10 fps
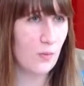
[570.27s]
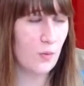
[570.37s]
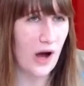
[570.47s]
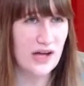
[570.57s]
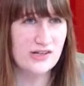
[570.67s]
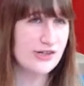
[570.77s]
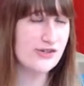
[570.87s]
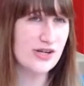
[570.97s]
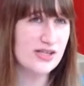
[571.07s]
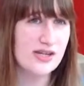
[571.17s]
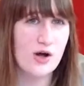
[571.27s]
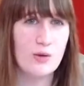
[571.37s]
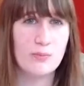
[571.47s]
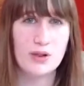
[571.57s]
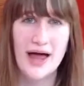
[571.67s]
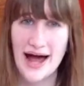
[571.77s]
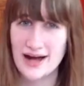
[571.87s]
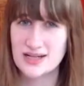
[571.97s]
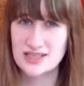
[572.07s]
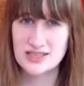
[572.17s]
Why is she dressed in all black?
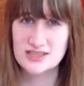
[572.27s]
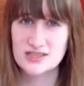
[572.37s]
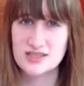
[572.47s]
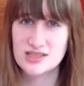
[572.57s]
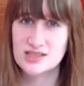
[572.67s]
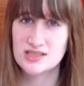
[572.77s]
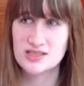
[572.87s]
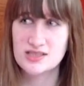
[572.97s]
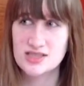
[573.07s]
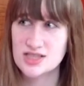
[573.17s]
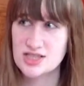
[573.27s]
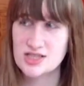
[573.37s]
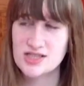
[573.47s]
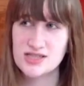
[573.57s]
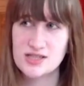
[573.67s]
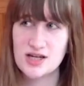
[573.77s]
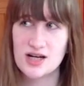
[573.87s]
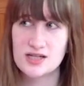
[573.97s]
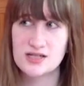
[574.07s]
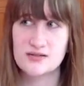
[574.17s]
She's the
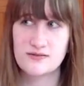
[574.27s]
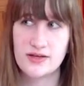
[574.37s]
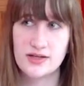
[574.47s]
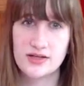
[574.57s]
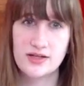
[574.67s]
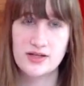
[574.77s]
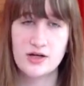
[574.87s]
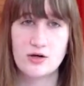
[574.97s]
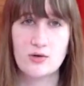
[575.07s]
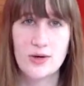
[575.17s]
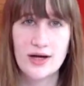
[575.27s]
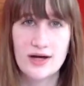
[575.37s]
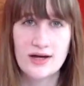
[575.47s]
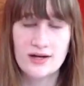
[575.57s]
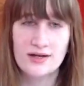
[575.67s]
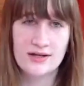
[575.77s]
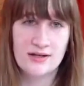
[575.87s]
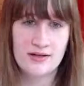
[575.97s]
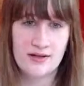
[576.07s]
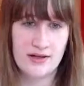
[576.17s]
goddess of, like, you know,
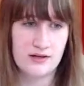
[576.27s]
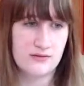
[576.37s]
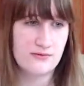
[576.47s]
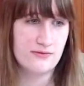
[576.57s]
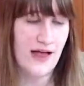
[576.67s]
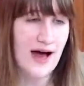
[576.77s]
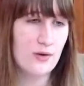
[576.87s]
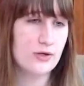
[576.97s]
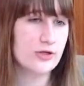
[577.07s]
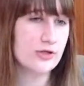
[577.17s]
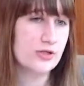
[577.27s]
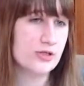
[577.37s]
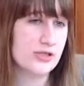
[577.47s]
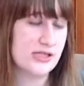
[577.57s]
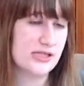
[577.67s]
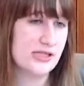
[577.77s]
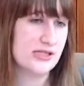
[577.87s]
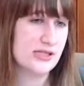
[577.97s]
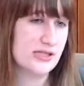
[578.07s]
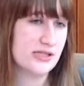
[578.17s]
flowers and
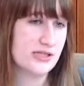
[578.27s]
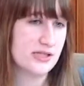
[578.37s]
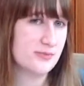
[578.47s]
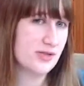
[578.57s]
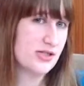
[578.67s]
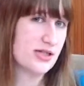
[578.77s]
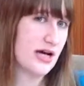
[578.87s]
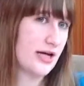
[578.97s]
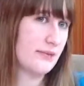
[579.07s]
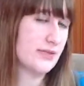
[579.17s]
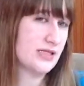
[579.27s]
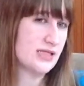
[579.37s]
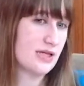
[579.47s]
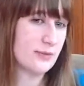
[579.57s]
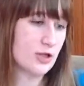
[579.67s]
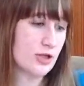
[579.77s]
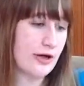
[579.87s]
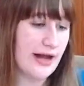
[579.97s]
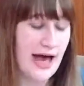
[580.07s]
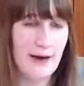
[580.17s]
springtime and summer
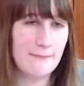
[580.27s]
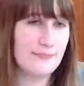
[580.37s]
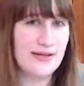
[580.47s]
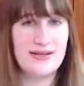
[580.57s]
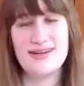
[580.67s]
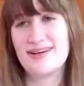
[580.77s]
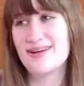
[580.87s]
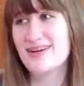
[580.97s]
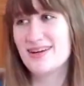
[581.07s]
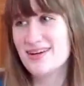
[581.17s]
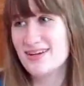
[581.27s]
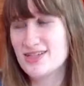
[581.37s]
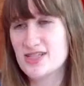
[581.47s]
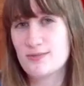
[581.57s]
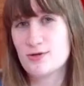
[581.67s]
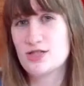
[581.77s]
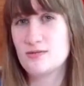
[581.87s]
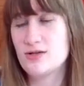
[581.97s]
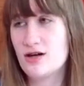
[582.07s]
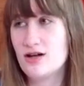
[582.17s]
and happy, and she's supposed to
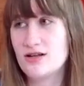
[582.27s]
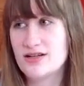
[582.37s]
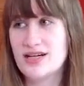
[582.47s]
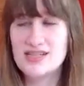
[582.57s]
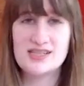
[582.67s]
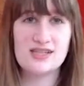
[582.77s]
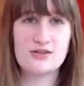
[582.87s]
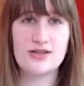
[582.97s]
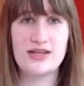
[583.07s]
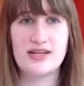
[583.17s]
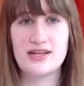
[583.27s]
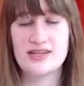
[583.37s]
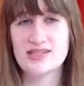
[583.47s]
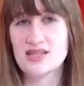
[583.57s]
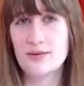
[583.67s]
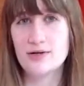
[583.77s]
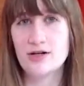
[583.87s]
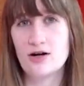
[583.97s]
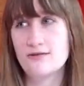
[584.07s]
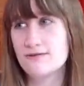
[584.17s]
be all nice looking in the summer,
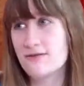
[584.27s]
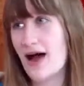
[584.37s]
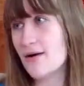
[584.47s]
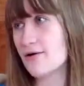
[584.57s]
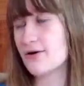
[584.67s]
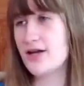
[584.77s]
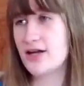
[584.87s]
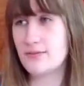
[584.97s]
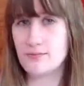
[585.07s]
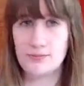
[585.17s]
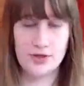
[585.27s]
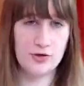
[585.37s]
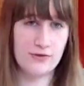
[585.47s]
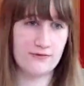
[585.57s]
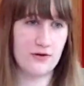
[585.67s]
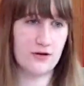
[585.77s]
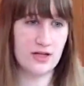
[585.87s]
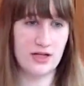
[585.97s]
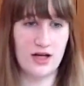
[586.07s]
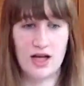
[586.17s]
all flowery and beautiful
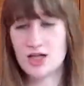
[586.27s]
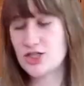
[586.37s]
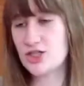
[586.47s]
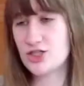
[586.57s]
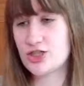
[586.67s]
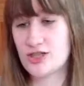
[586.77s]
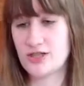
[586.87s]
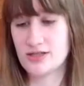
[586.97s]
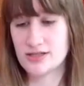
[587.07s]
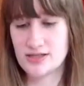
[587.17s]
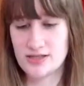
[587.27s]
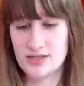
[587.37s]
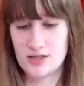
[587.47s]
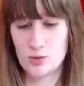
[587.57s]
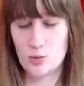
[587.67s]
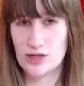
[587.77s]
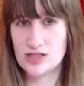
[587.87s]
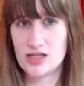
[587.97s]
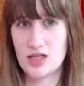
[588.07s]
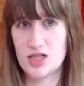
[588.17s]
and lush. And when I
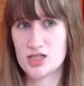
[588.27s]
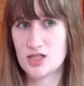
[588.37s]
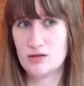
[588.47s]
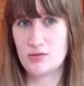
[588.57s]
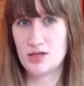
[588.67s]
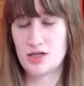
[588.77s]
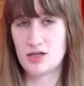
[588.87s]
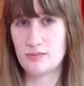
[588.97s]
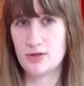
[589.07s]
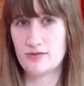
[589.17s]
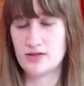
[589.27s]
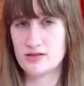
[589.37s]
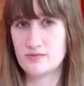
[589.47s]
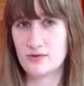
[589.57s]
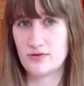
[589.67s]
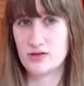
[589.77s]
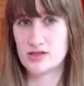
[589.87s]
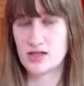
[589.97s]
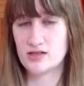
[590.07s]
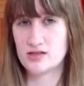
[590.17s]
say lush, I don't mean that in a perverted
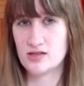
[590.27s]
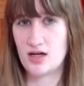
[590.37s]
sense.